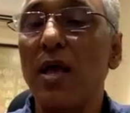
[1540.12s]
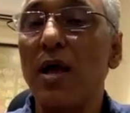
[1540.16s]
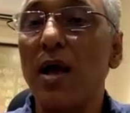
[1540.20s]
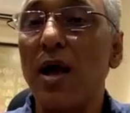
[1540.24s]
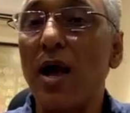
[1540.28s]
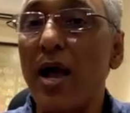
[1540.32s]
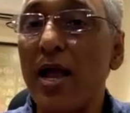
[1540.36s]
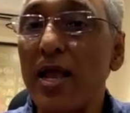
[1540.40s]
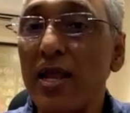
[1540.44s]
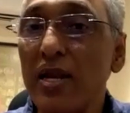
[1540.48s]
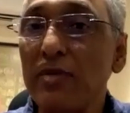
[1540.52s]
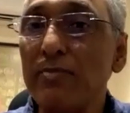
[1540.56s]

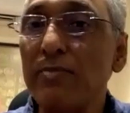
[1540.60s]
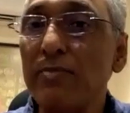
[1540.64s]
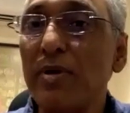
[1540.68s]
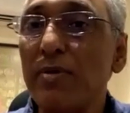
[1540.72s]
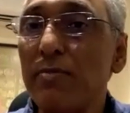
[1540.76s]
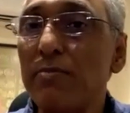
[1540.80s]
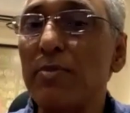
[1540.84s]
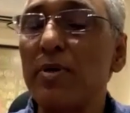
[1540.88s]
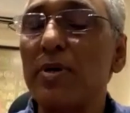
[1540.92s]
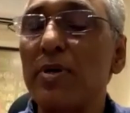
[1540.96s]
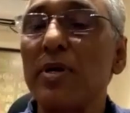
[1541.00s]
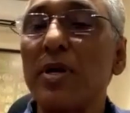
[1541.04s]
I
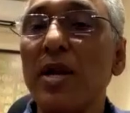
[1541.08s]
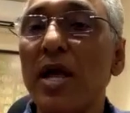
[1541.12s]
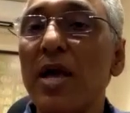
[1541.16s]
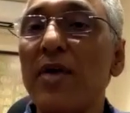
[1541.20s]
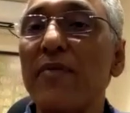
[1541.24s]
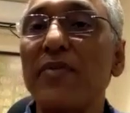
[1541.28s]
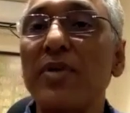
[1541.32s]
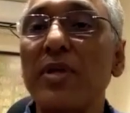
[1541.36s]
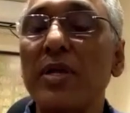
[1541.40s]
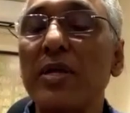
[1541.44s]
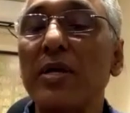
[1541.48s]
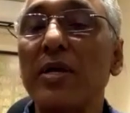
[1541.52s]
remember
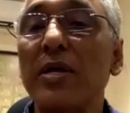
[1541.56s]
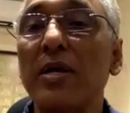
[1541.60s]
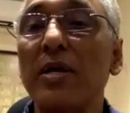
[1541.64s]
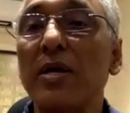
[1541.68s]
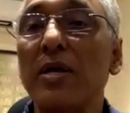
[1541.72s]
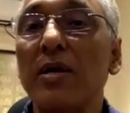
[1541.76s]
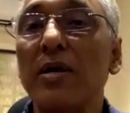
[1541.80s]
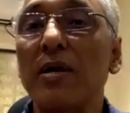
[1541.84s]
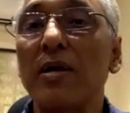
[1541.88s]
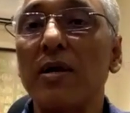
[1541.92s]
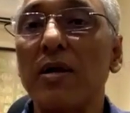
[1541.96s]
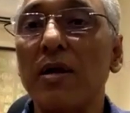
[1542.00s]
having
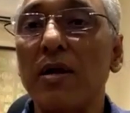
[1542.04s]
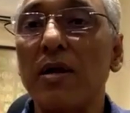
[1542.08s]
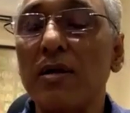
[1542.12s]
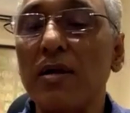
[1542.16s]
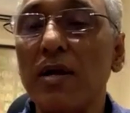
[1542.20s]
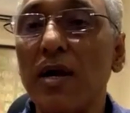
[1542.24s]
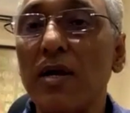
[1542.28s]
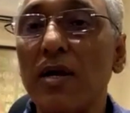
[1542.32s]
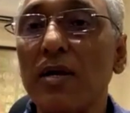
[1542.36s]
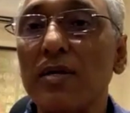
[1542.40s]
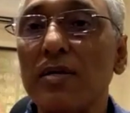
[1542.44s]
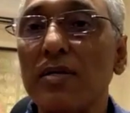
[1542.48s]

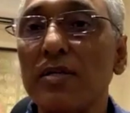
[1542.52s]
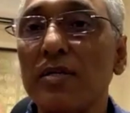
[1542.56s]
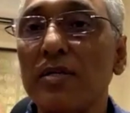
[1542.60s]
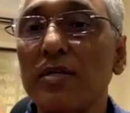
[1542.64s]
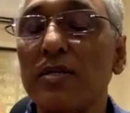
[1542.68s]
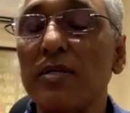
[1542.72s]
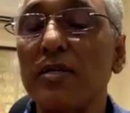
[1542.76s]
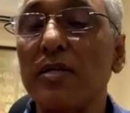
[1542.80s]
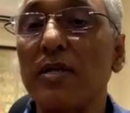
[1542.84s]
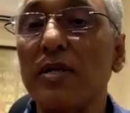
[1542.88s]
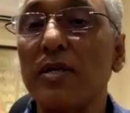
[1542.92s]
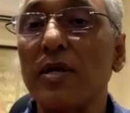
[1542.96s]

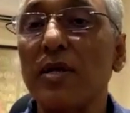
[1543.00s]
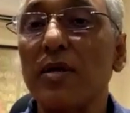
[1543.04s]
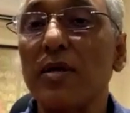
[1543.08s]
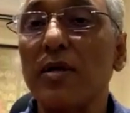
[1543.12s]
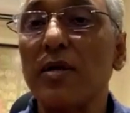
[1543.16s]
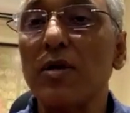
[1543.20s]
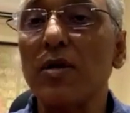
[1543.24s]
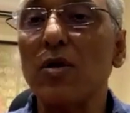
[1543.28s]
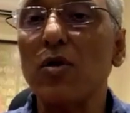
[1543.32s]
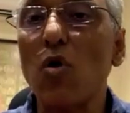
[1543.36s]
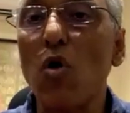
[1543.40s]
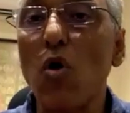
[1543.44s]
conducted
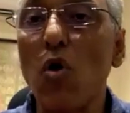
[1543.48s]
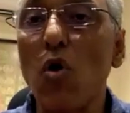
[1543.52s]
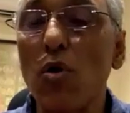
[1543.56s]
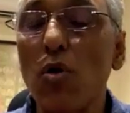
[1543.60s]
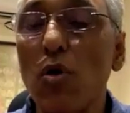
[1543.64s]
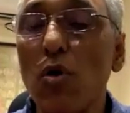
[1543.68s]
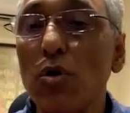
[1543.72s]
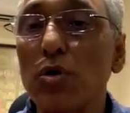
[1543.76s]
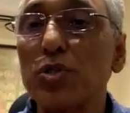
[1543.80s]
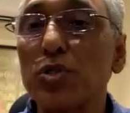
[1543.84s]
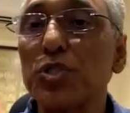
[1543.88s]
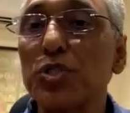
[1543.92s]
call
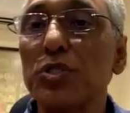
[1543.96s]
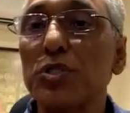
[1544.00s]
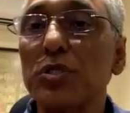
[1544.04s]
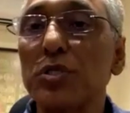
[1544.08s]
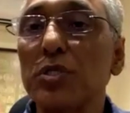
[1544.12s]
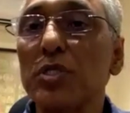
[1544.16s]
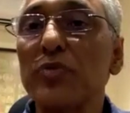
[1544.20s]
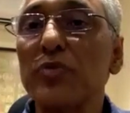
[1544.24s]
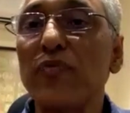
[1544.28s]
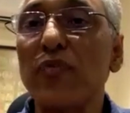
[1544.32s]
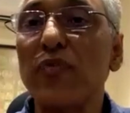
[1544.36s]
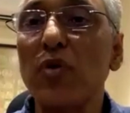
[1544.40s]

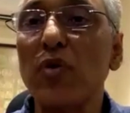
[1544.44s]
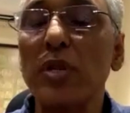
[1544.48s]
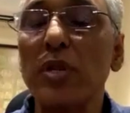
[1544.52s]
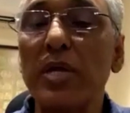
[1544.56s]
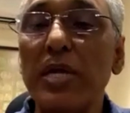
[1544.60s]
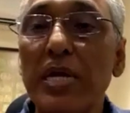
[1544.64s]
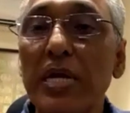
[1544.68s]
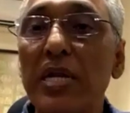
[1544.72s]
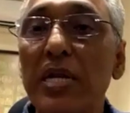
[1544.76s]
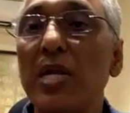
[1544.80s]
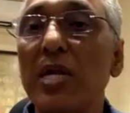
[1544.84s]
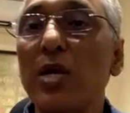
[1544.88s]
auctions for
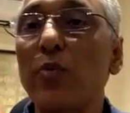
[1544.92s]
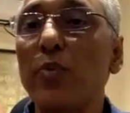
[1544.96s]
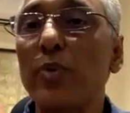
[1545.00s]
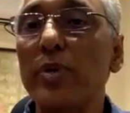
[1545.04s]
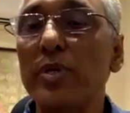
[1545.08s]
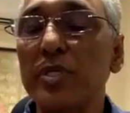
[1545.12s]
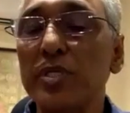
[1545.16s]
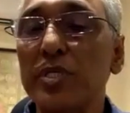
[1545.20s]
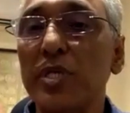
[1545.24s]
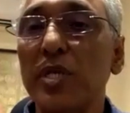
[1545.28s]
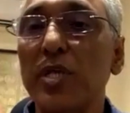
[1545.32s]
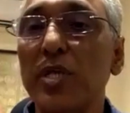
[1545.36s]

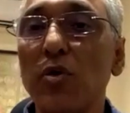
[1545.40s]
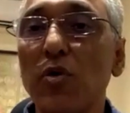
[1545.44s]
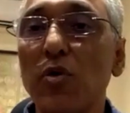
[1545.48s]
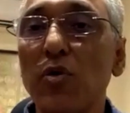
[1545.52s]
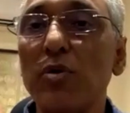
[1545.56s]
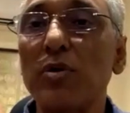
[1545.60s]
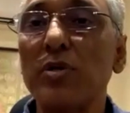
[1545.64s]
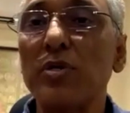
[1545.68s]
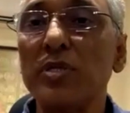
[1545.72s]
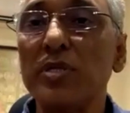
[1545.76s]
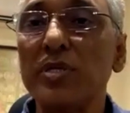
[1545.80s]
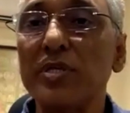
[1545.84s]
illiquid
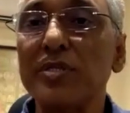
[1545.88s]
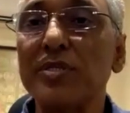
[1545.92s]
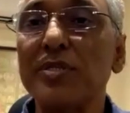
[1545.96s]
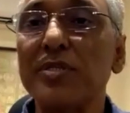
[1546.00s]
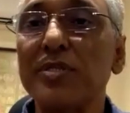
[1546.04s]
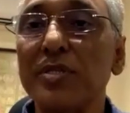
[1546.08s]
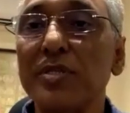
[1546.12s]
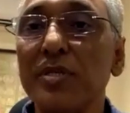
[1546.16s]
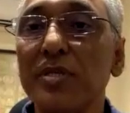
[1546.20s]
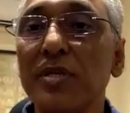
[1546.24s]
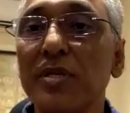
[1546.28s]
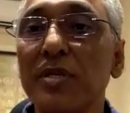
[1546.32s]

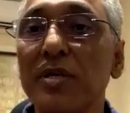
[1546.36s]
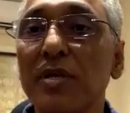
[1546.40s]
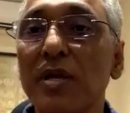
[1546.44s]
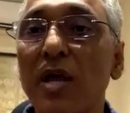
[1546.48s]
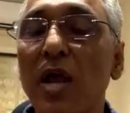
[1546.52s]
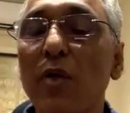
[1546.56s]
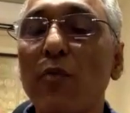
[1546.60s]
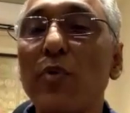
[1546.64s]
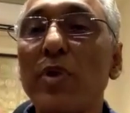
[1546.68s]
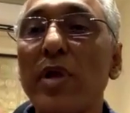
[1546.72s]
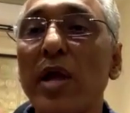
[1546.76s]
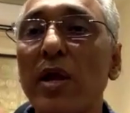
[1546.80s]
securities.
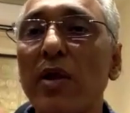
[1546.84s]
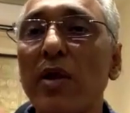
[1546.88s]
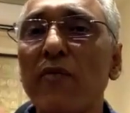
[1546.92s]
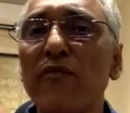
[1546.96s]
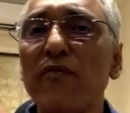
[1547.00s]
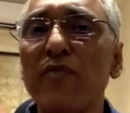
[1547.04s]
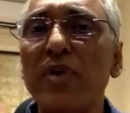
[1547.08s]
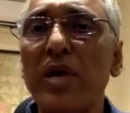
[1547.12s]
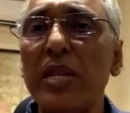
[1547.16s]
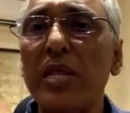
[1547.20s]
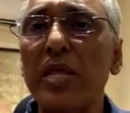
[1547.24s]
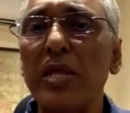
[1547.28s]
And we had a
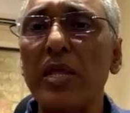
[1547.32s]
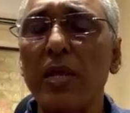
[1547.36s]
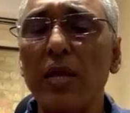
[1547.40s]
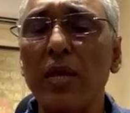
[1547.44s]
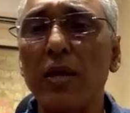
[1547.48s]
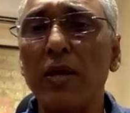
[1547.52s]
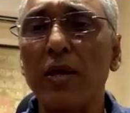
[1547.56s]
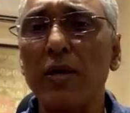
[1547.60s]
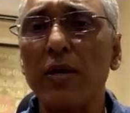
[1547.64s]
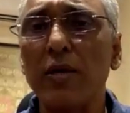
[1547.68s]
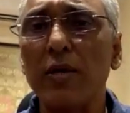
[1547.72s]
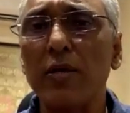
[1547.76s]
very
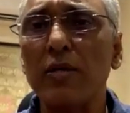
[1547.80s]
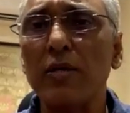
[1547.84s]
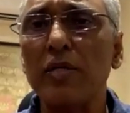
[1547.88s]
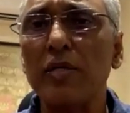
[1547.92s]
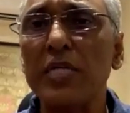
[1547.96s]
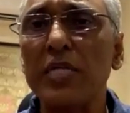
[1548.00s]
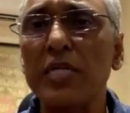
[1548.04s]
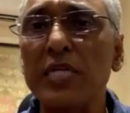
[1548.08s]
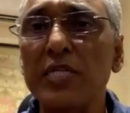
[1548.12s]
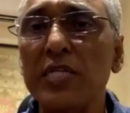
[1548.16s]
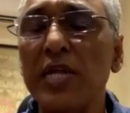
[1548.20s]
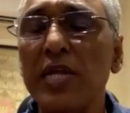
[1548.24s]

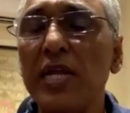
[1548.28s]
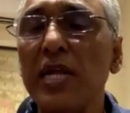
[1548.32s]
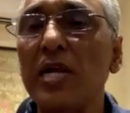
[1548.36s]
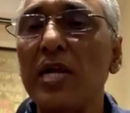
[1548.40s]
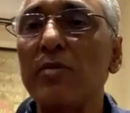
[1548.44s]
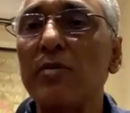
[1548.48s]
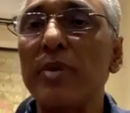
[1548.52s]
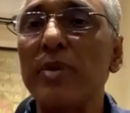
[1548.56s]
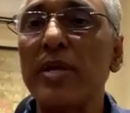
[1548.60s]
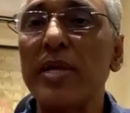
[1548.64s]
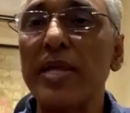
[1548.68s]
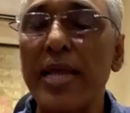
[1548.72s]

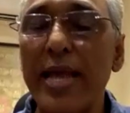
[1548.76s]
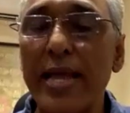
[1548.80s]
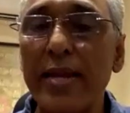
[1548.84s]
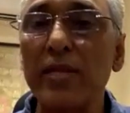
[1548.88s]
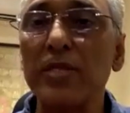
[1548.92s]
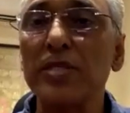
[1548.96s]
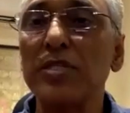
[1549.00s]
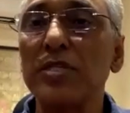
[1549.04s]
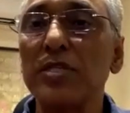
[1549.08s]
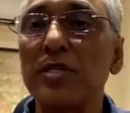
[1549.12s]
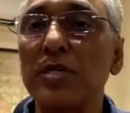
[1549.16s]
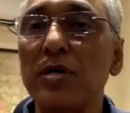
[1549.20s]
detailed
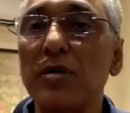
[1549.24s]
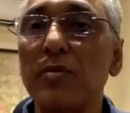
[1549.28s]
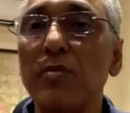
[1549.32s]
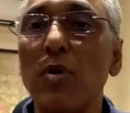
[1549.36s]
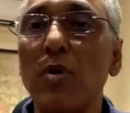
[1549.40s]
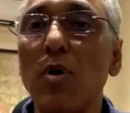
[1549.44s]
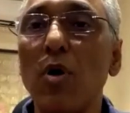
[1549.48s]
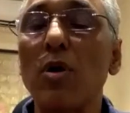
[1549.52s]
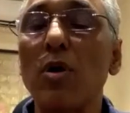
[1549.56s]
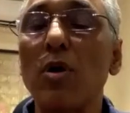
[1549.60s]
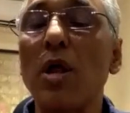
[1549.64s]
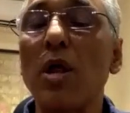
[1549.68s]
mechanism
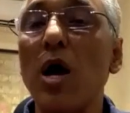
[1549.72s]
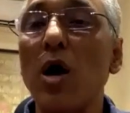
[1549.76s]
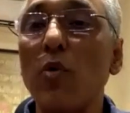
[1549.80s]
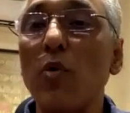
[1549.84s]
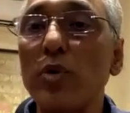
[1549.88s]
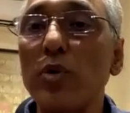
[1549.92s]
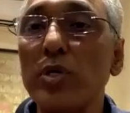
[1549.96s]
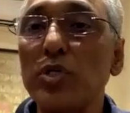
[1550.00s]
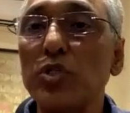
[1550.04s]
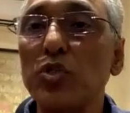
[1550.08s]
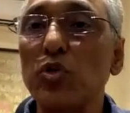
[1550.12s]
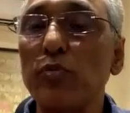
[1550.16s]
on how
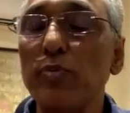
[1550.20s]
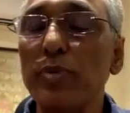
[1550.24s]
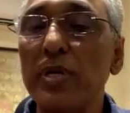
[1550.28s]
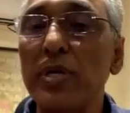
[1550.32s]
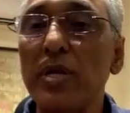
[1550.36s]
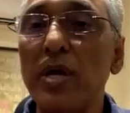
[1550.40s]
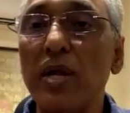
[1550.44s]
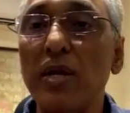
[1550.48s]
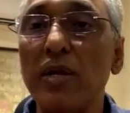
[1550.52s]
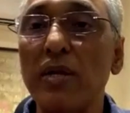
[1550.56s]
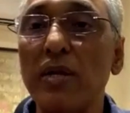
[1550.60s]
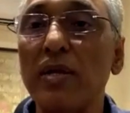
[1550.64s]
it should be
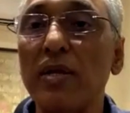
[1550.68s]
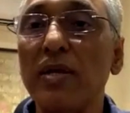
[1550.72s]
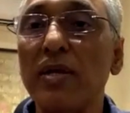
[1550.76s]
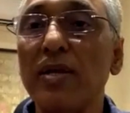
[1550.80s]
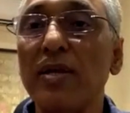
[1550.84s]
done.